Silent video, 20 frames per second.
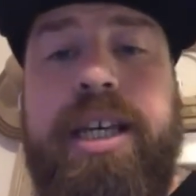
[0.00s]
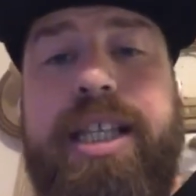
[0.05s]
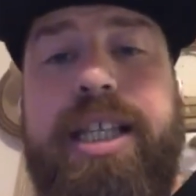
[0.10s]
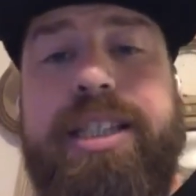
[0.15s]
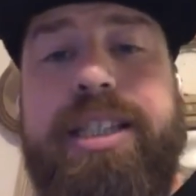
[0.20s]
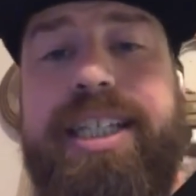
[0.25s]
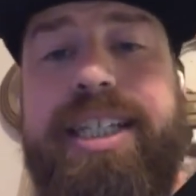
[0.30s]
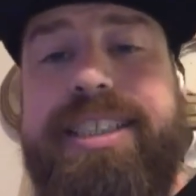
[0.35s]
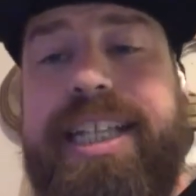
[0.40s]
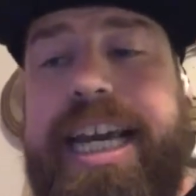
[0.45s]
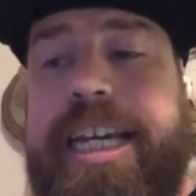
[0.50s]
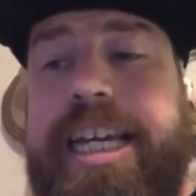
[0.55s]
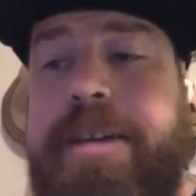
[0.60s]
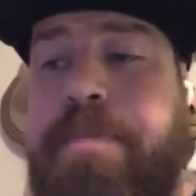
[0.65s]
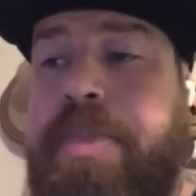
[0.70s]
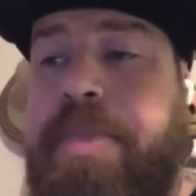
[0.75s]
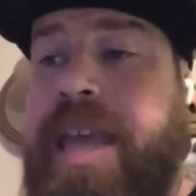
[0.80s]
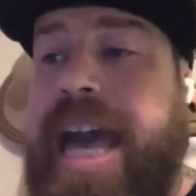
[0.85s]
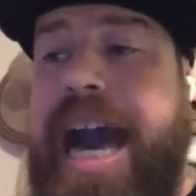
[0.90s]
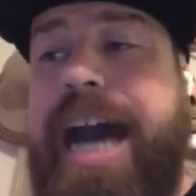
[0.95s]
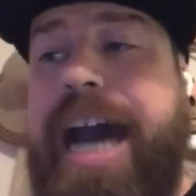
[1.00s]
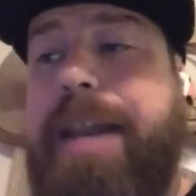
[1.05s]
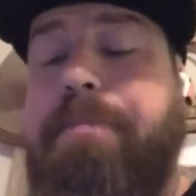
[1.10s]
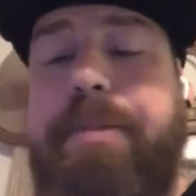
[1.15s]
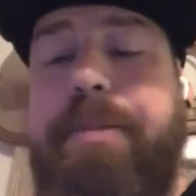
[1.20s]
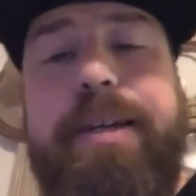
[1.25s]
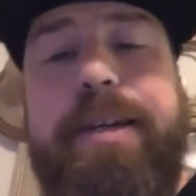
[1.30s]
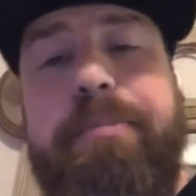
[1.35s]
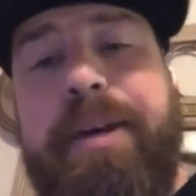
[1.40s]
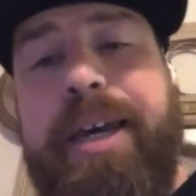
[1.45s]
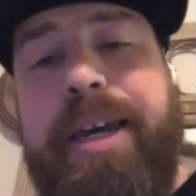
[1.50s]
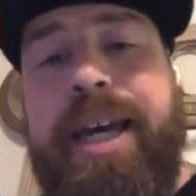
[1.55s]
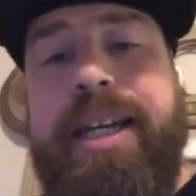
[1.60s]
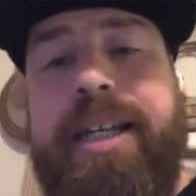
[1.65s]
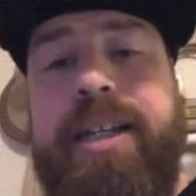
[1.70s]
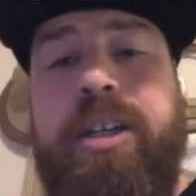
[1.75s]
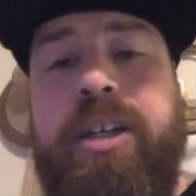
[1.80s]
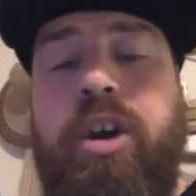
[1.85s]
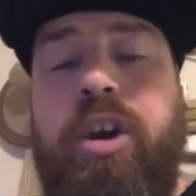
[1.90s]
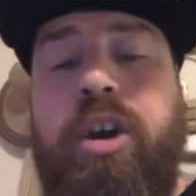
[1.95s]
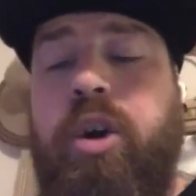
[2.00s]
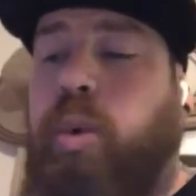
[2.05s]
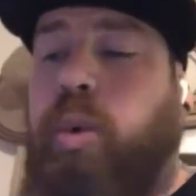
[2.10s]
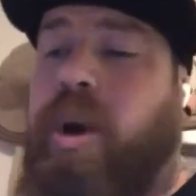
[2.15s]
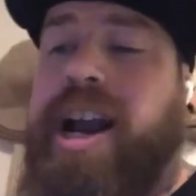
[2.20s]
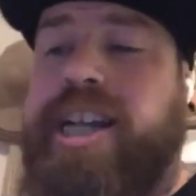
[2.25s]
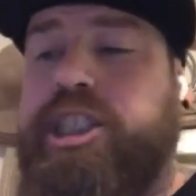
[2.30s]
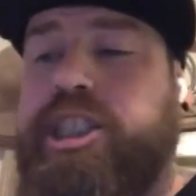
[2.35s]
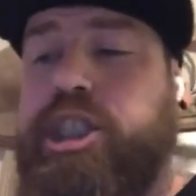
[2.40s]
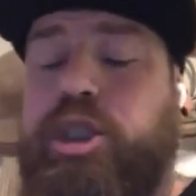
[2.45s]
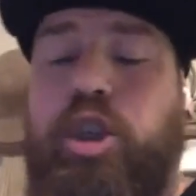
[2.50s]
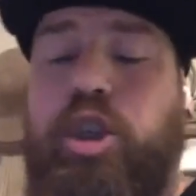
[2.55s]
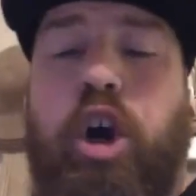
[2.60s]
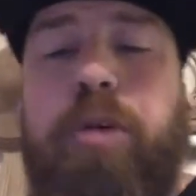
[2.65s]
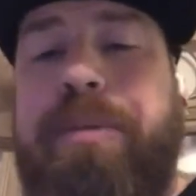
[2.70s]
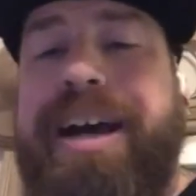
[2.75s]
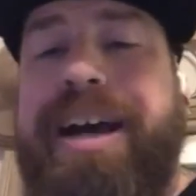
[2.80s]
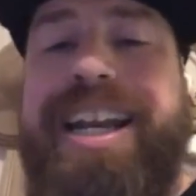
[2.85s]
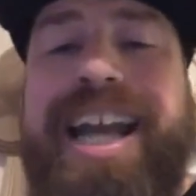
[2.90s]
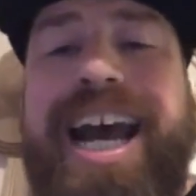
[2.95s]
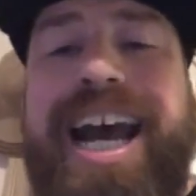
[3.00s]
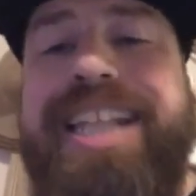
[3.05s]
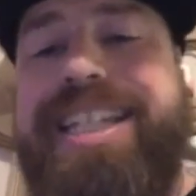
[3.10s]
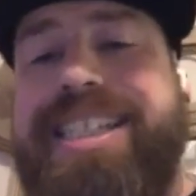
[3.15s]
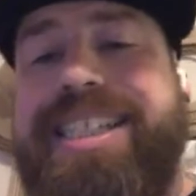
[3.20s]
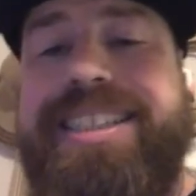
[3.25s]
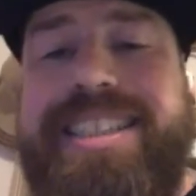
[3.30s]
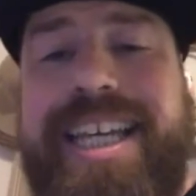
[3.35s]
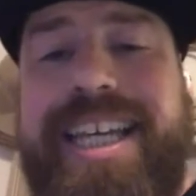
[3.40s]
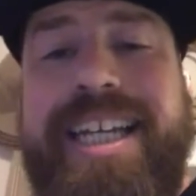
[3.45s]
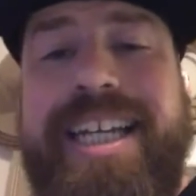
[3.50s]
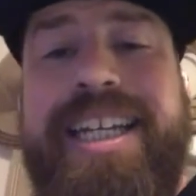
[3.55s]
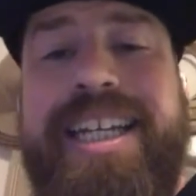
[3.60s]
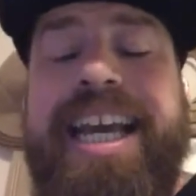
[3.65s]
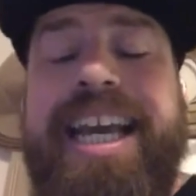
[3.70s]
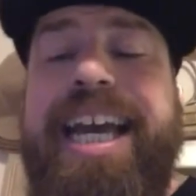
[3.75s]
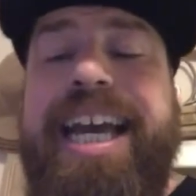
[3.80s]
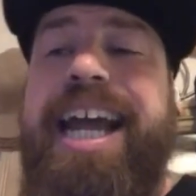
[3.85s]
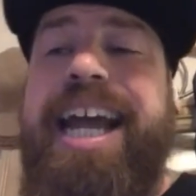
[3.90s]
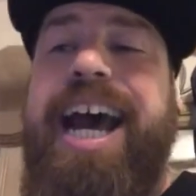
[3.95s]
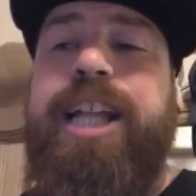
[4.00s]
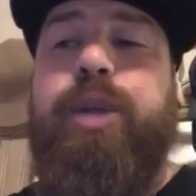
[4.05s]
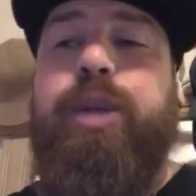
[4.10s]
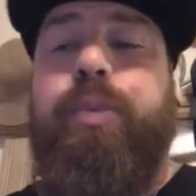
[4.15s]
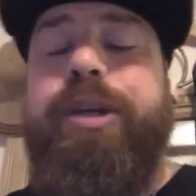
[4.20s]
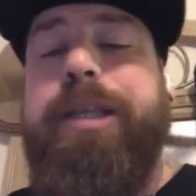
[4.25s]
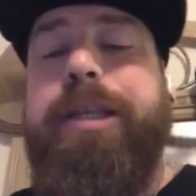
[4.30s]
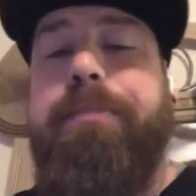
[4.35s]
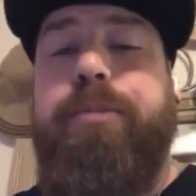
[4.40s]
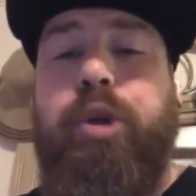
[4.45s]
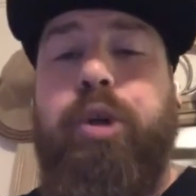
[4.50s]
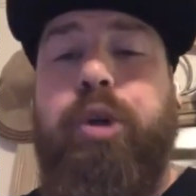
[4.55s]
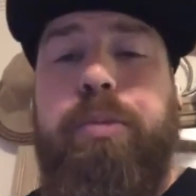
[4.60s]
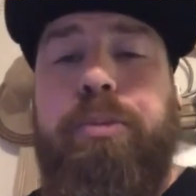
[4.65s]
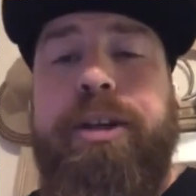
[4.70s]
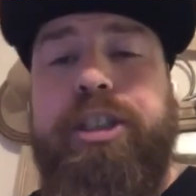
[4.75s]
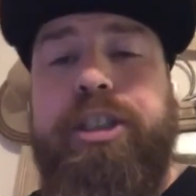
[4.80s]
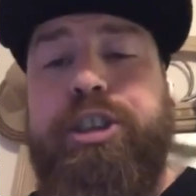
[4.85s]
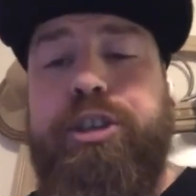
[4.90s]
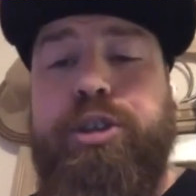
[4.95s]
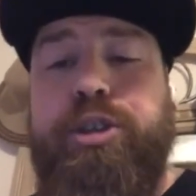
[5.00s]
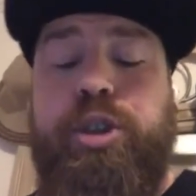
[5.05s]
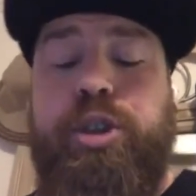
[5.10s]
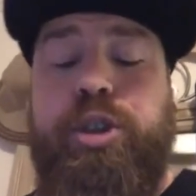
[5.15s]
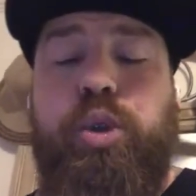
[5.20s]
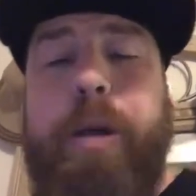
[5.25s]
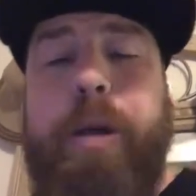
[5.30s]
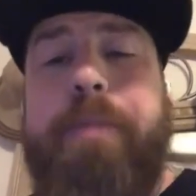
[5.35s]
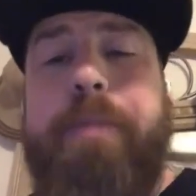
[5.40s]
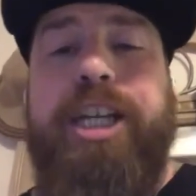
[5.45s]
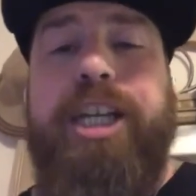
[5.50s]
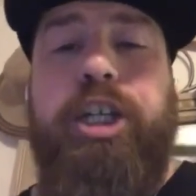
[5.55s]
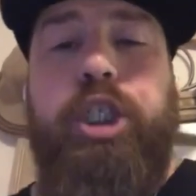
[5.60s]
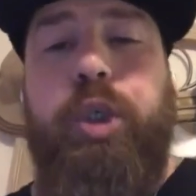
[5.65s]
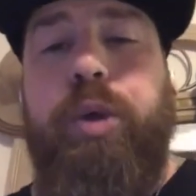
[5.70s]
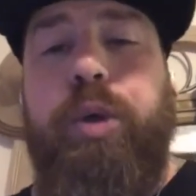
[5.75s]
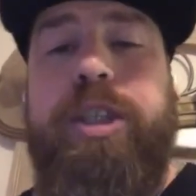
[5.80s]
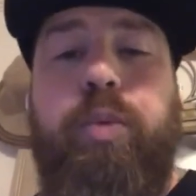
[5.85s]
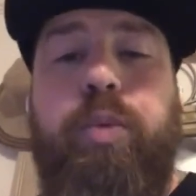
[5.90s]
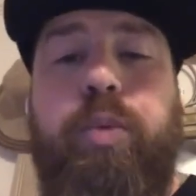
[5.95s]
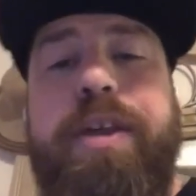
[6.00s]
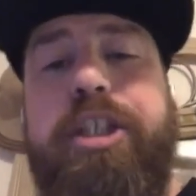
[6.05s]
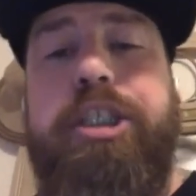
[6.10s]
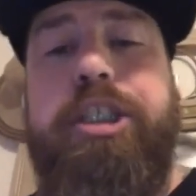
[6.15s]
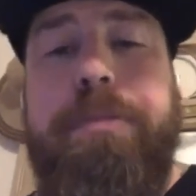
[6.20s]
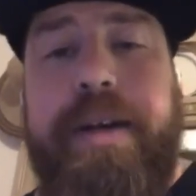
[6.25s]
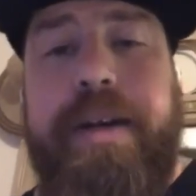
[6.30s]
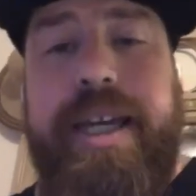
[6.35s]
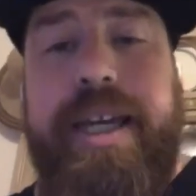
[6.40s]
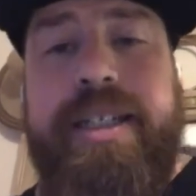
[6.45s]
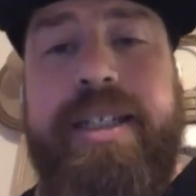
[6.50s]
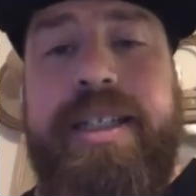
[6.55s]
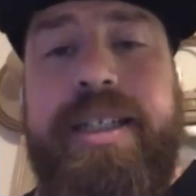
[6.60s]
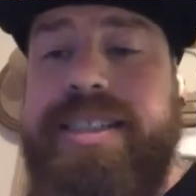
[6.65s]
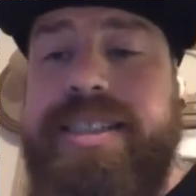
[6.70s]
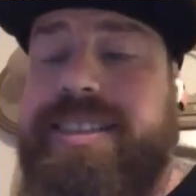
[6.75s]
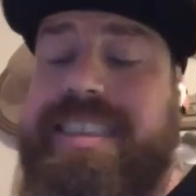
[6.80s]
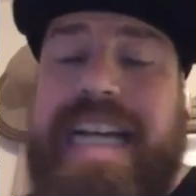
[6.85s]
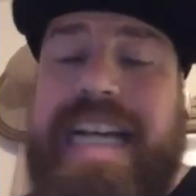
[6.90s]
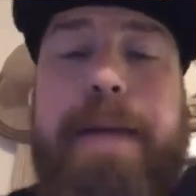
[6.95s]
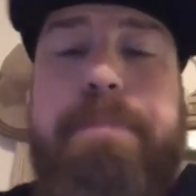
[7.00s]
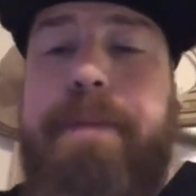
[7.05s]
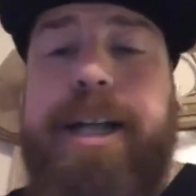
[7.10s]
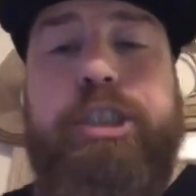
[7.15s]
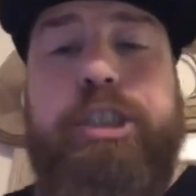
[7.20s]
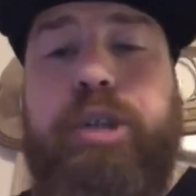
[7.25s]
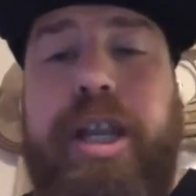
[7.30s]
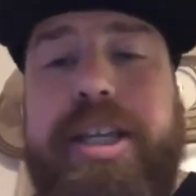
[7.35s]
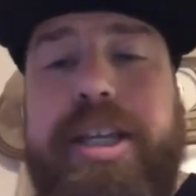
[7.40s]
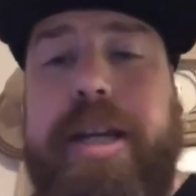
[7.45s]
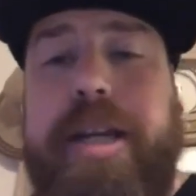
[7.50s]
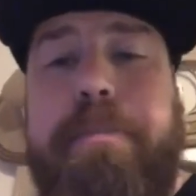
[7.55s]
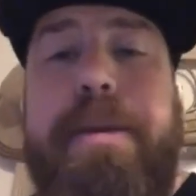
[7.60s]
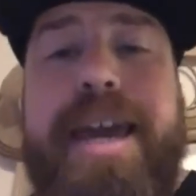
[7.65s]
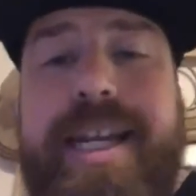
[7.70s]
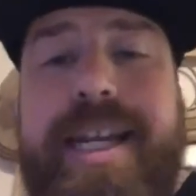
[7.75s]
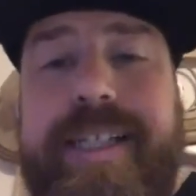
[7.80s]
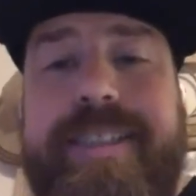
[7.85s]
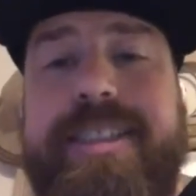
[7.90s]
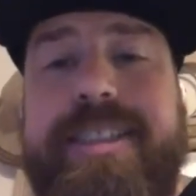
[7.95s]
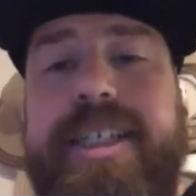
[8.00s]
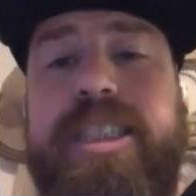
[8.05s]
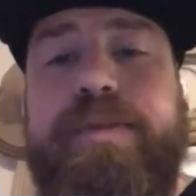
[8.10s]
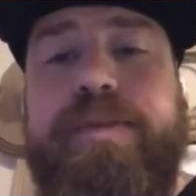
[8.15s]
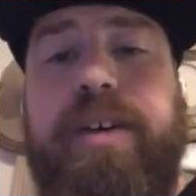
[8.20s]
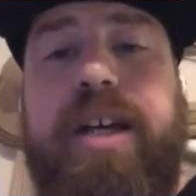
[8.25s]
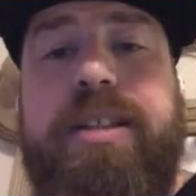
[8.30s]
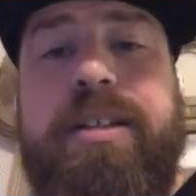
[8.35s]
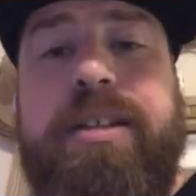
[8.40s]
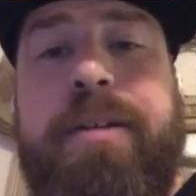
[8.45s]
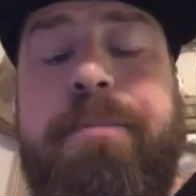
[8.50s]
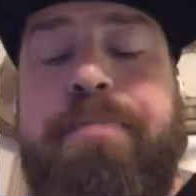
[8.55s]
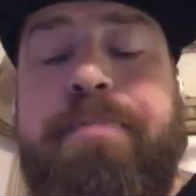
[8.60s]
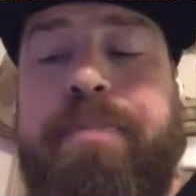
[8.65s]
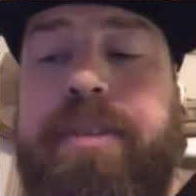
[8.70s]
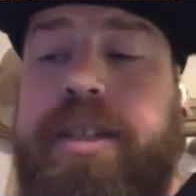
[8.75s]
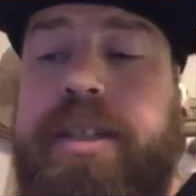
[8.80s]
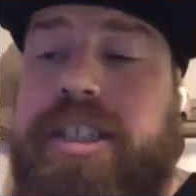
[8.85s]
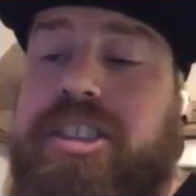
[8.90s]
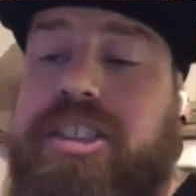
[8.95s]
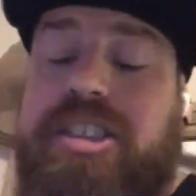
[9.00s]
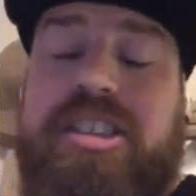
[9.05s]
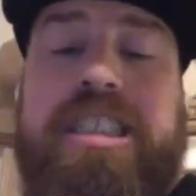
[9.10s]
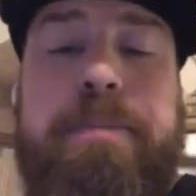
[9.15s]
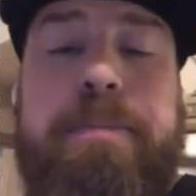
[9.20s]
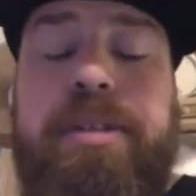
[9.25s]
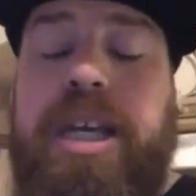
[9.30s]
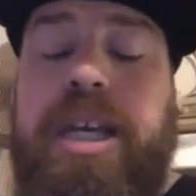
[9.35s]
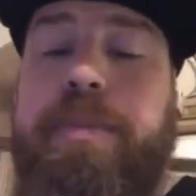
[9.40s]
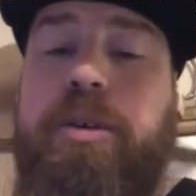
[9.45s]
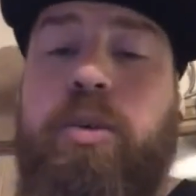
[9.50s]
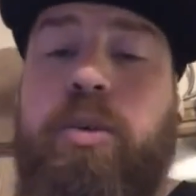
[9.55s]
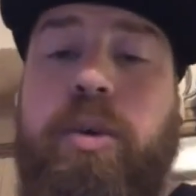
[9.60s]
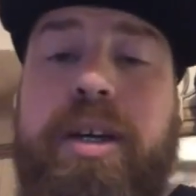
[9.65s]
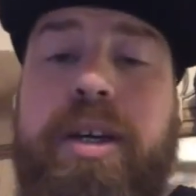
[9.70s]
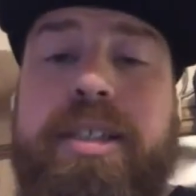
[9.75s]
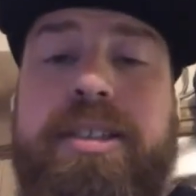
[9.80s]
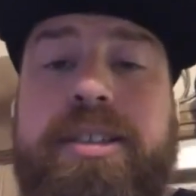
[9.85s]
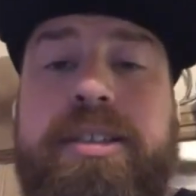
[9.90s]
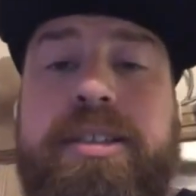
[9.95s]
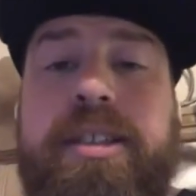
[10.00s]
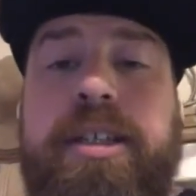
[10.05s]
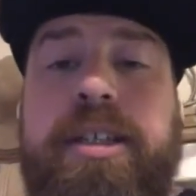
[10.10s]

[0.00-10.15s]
Things like how to be a man and where I should draw my line in the sand and how to read the blueprints you drew up so I can do it the way it should plan. You see, I'm not trying to demand these things, Father. It's just simply a request.